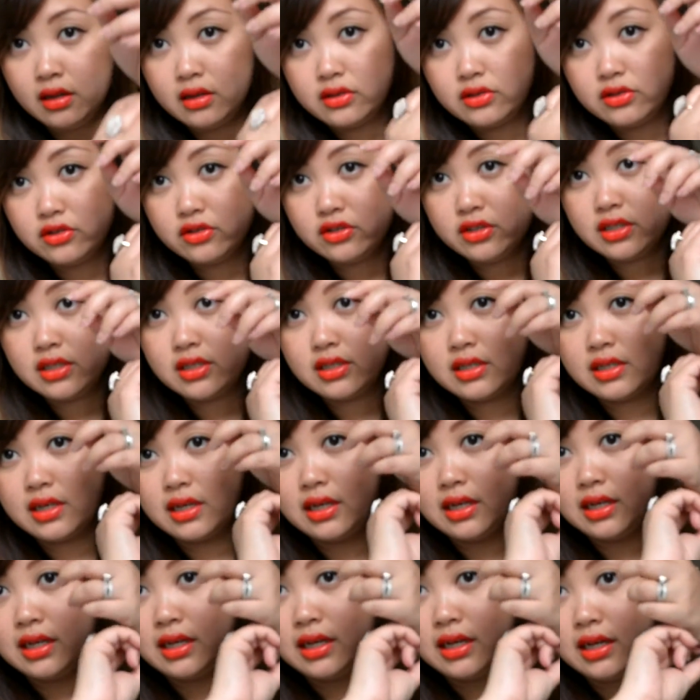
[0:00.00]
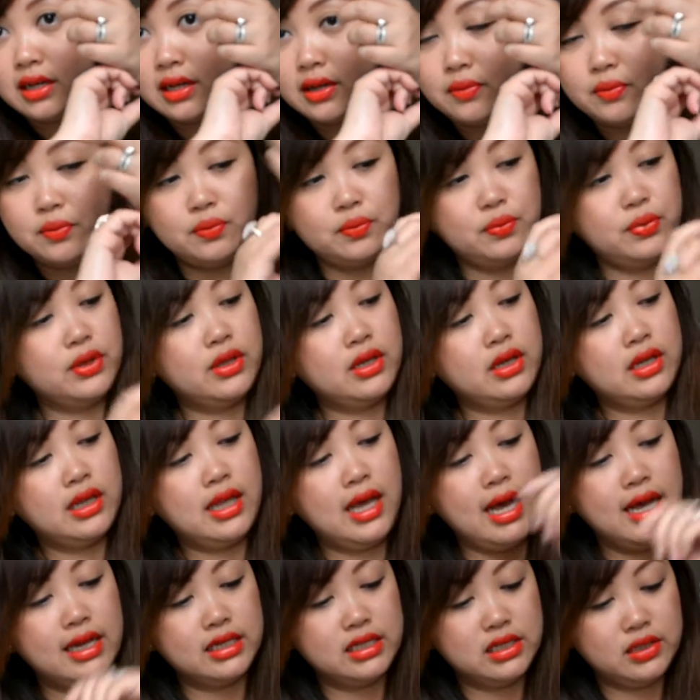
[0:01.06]
So you just put the
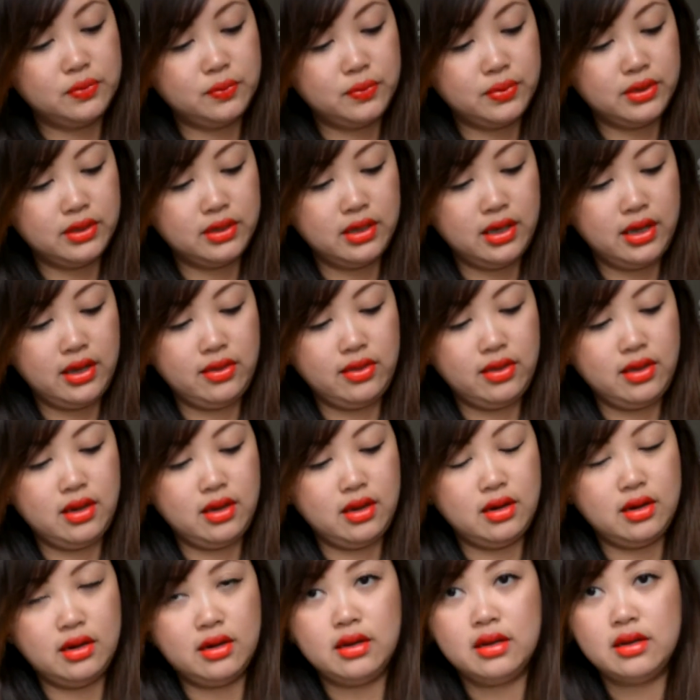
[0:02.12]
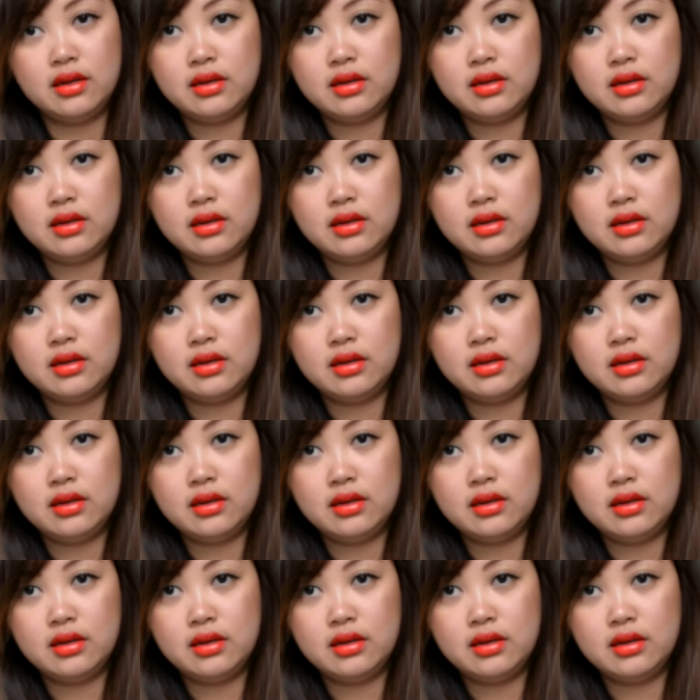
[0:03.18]
clasp and then